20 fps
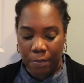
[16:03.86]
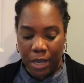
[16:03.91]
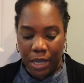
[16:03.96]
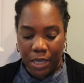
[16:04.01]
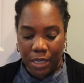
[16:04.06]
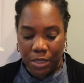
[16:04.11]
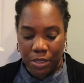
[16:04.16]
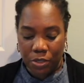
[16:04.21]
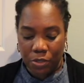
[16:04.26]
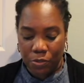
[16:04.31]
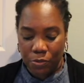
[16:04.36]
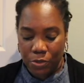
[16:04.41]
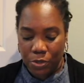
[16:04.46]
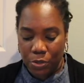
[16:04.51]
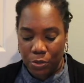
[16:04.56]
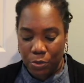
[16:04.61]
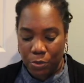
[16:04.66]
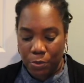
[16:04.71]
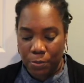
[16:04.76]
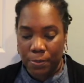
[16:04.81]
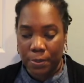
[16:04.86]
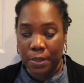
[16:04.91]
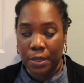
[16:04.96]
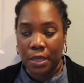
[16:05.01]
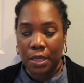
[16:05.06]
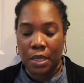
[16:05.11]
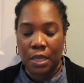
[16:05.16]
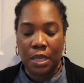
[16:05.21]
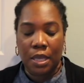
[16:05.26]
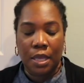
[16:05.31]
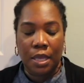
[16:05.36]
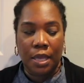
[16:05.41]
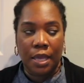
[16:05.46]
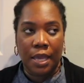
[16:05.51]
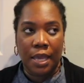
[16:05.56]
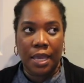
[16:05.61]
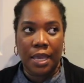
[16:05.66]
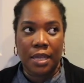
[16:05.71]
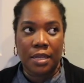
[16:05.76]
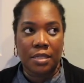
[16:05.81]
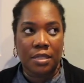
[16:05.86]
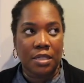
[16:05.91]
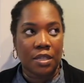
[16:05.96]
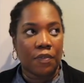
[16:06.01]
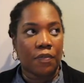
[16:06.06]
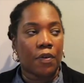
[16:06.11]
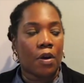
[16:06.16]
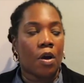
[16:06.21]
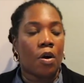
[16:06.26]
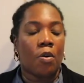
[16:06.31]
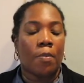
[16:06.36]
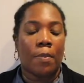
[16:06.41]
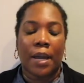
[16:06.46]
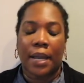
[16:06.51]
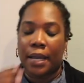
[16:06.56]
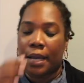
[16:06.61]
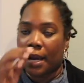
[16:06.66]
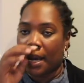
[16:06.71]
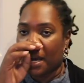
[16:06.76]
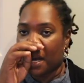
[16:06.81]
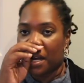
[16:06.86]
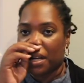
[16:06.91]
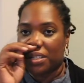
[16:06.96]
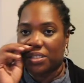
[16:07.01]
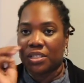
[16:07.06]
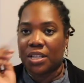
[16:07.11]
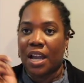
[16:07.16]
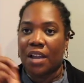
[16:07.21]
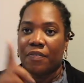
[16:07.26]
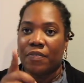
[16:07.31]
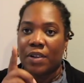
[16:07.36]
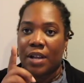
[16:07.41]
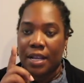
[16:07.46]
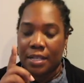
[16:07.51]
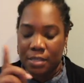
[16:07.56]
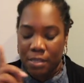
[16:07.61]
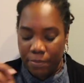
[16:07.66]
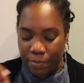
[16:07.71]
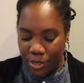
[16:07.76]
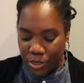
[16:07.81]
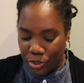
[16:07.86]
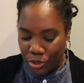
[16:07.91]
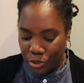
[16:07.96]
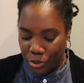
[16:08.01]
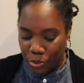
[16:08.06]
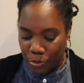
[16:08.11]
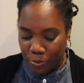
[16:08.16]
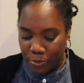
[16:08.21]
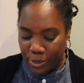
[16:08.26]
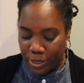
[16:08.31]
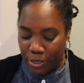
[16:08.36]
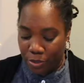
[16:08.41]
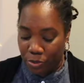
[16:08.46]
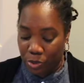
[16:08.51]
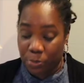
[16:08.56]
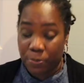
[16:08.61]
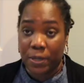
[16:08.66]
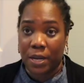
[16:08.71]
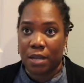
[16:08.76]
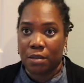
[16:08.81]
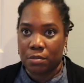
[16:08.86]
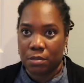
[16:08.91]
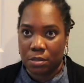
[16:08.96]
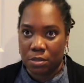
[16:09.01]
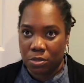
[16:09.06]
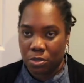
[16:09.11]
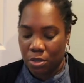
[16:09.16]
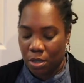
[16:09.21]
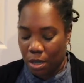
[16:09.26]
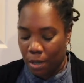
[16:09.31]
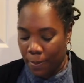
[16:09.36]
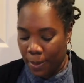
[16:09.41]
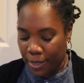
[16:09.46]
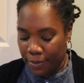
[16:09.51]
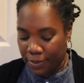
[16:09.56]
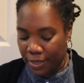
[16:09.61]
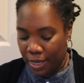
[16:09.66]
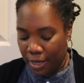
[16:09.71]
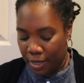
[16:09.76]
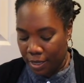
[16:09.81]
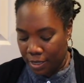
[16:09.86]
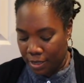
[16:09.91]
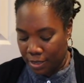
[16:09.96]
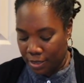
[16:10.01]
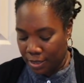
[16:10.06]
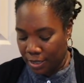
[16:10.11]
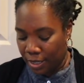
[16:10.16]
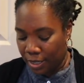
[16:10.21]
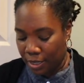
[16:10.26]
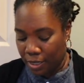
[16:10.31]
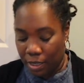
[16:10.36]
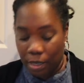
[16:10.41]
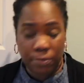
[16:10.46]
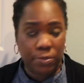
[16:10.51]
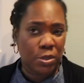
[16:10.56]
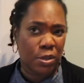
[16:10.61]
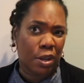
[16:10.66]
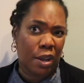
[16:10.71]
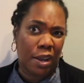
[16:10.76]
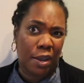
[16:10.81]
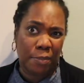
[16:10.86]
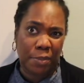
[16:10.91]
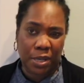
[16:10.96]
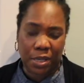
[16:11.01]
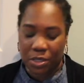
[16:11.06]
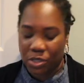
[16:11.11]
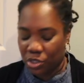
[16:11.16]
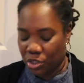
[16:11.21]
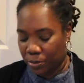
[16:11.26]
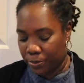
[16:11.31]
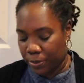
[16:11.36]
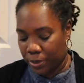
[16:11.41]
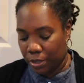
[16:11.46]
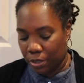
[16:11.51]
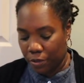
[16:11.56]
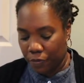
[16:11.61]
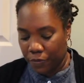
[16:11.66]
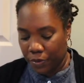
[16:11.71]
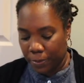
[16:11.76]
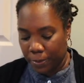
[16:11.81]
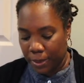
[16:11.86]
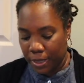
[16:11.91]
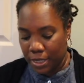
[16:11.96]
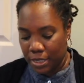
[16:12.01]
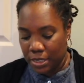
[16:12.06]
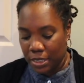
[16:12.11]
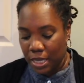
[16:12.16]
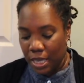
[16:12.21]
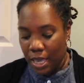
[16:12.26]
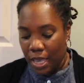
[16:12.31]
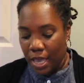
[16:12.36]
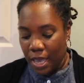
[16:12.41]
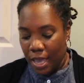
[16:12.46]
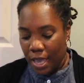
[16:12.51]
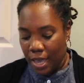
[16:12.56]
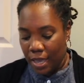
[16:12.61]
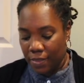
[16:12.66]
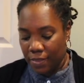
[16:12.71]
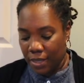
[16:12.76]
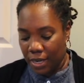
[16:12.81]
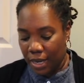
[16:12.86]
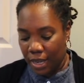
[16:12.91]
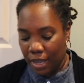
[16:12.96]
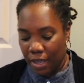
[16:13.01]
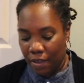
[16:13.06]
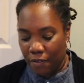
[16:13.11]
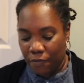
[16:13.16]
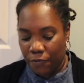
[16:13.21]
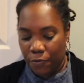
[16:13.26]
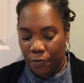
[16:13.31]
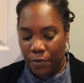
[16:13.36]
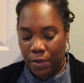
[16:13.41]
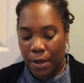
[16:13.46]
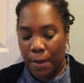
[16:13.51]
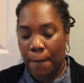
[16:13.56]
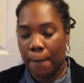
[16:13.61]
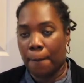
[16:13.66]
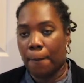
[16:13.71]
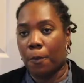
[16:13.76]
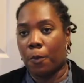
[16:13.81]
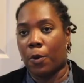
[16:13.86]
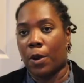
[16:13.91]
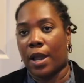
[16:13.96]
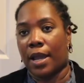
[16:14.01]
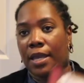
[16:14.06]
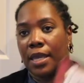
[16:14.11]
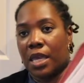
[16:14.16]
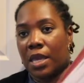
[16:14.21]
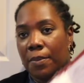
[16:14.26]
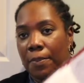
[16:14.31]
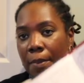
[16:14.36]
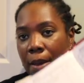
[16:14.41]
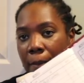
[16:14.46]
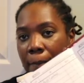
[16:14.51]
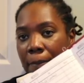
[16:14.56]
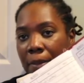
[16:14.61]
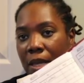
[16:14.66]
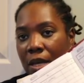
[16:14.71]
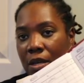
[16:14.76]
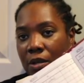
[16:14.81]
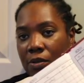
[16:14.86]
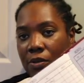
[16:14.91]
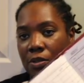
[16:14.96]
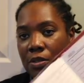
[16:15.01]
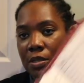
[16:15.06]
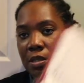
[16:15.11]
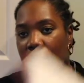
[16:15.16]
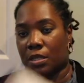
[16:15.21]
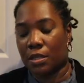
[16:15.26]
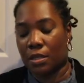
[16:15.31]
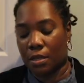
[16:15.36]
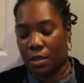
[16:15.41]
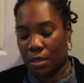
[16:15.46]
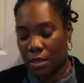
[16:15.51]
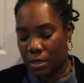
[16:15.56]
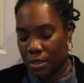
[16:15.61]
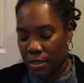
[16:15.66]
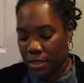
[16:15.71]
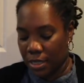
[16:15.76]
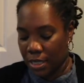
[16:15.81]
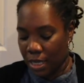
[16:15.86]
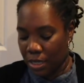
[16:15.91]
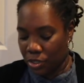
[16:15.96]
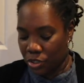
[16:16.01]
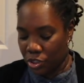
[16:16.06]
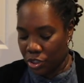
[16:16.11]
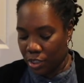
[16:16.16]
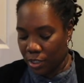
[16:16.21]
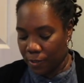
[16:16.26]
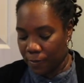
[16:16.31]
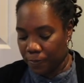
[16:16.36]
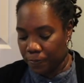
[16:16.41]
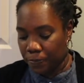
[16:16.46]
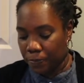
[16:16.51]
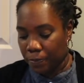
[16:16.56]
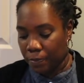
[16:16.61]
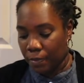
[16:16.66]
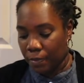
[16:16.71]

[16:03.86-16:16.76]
my YouTube in oh my gosh, I forgot to mention 2 planners, but I'll talk about that in a second. I'm sorry, I'm kind of jumping all over the place. And then I have where I keep my bills section.